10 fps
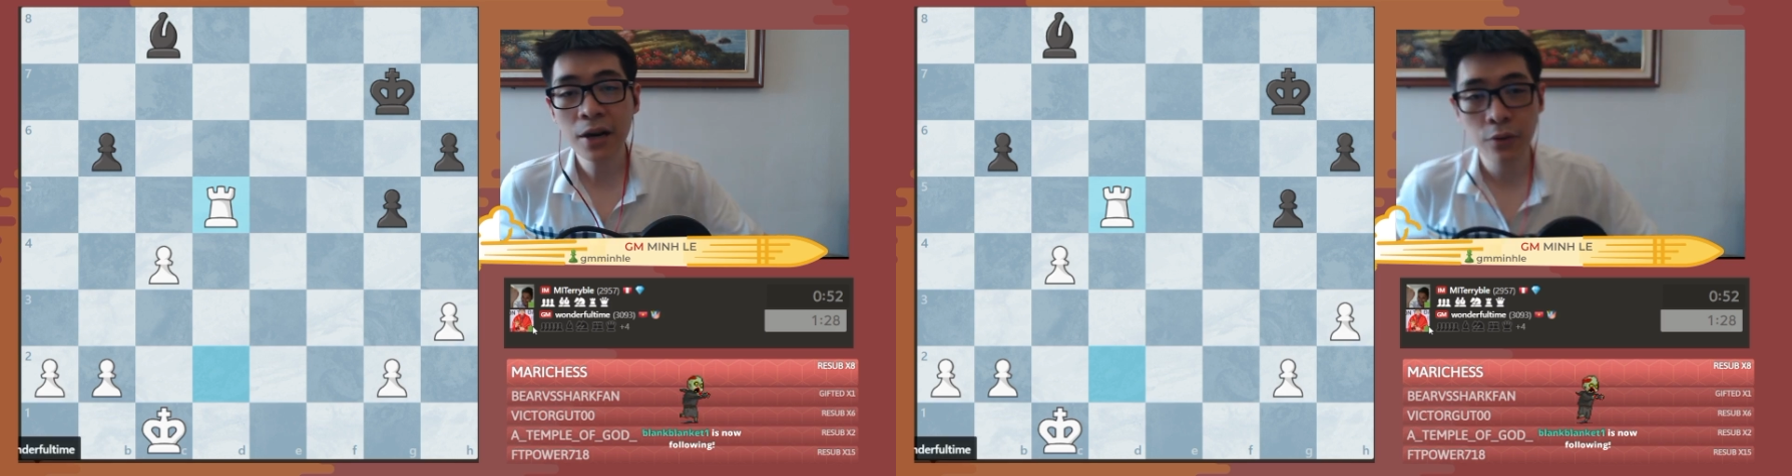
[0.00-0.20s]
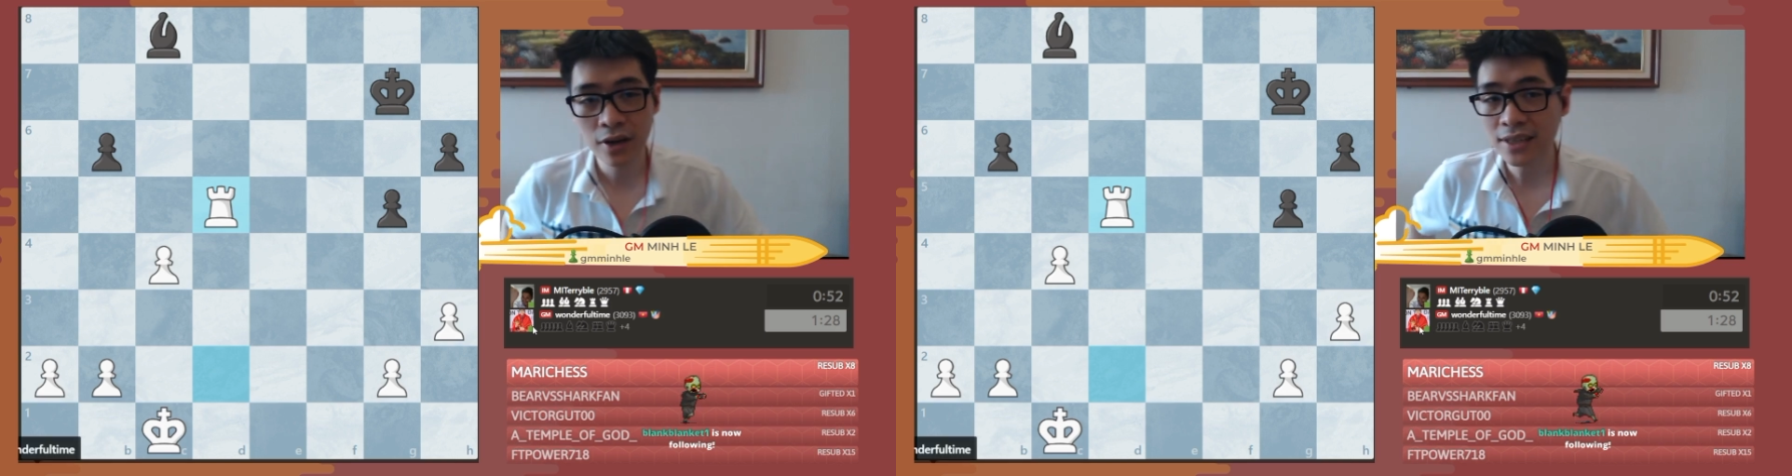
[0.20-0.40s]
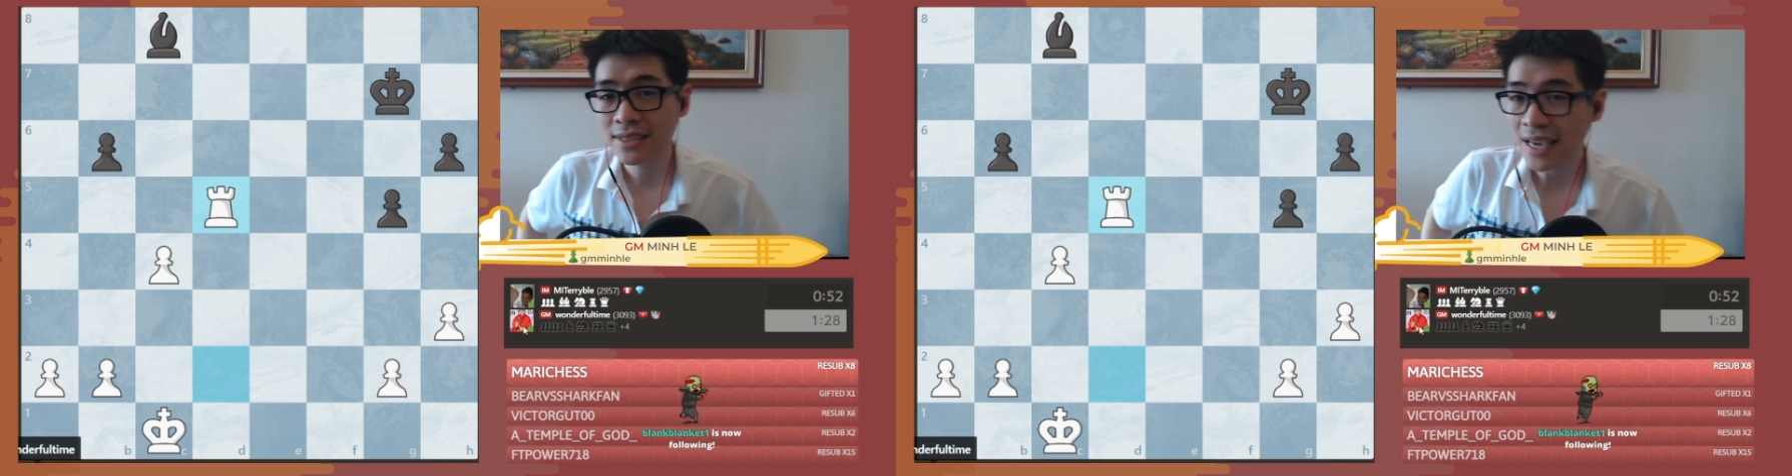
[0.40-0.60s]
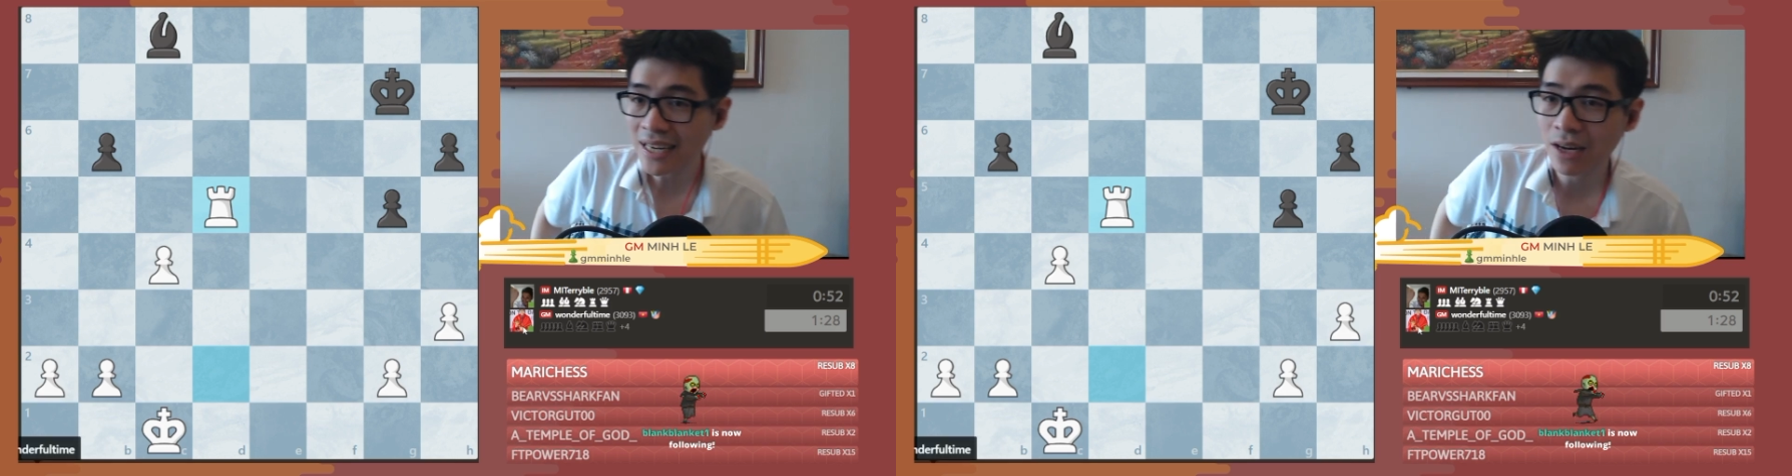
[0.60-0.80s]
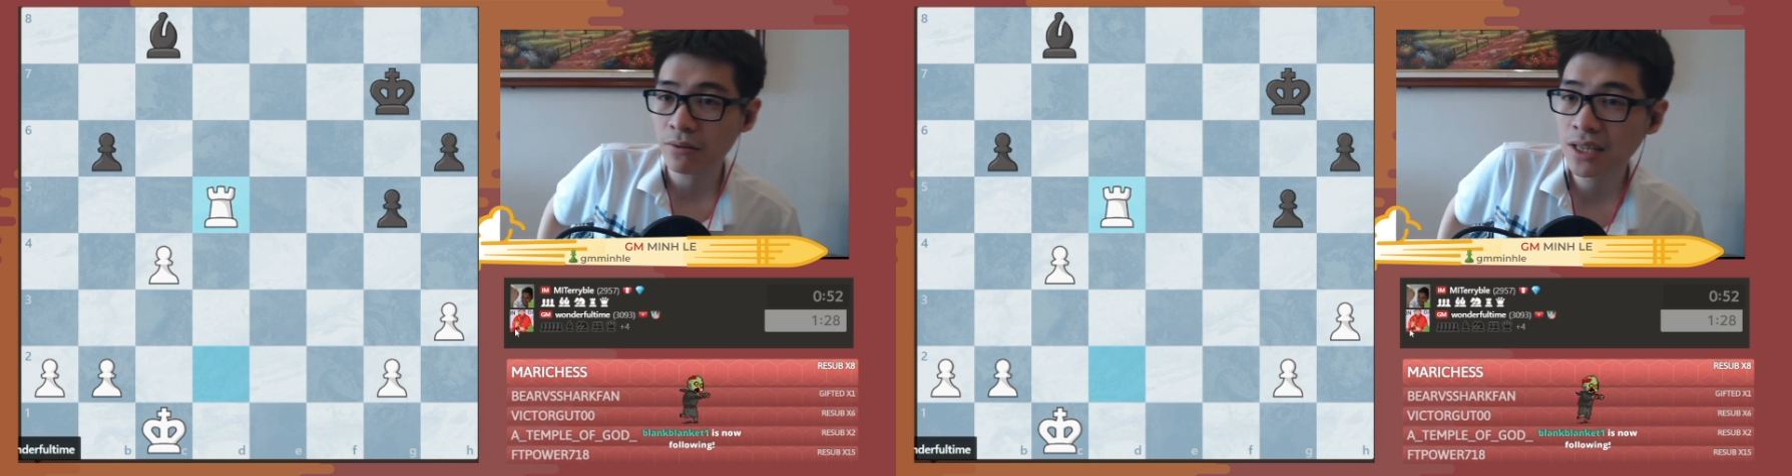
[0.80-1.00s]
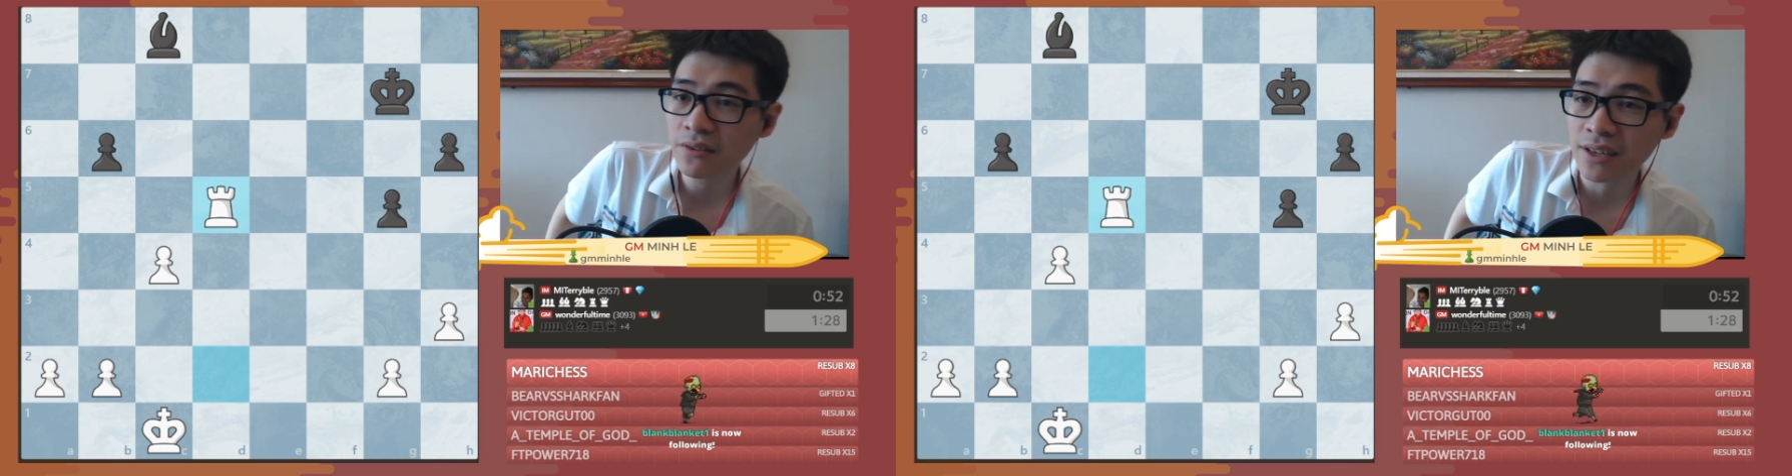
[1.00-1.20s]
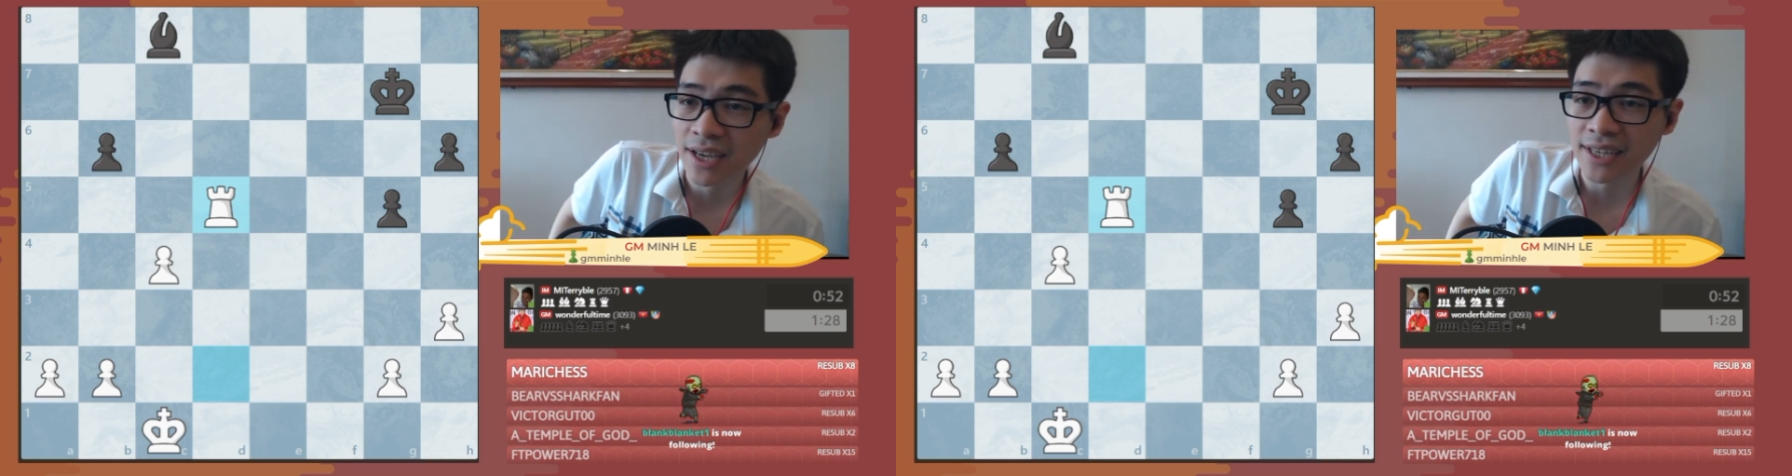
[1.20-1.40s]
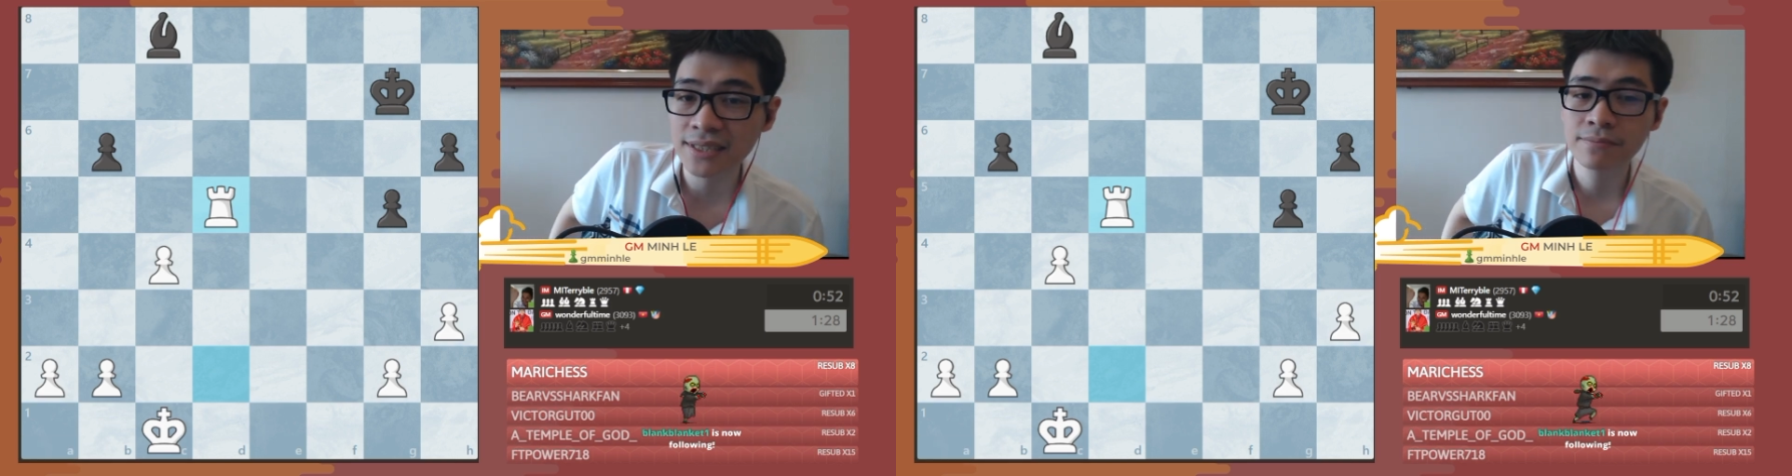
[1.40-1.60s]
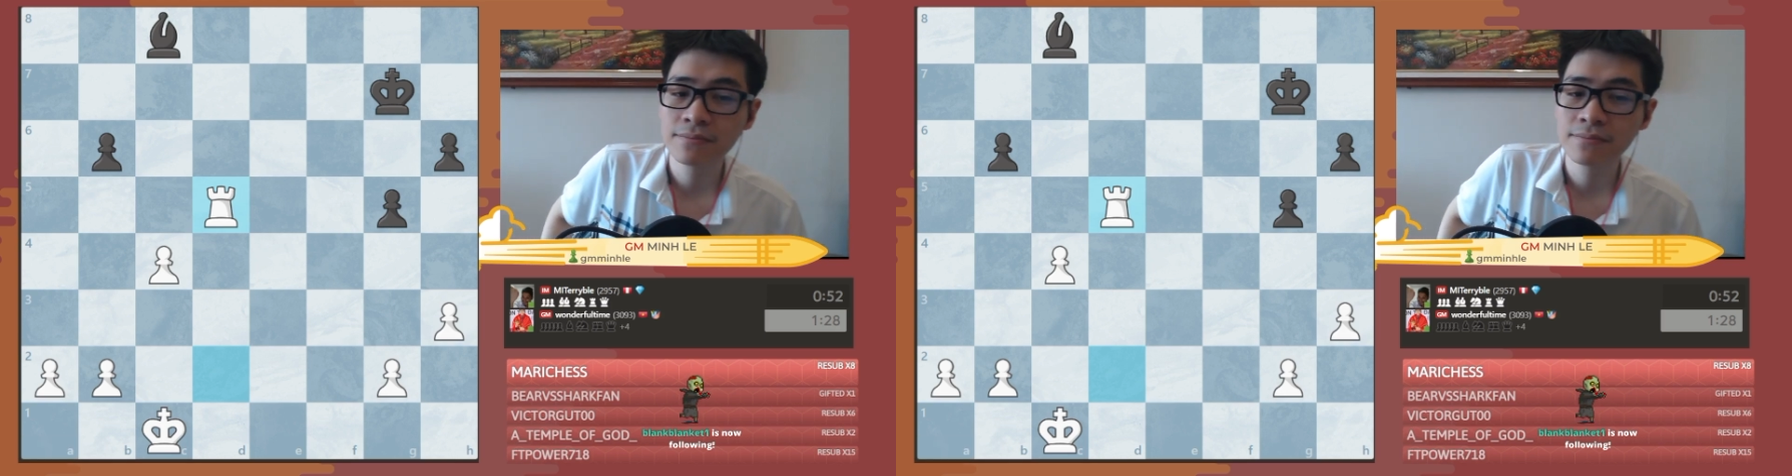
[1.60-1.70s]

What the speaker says: we got 10 out of 11, guys.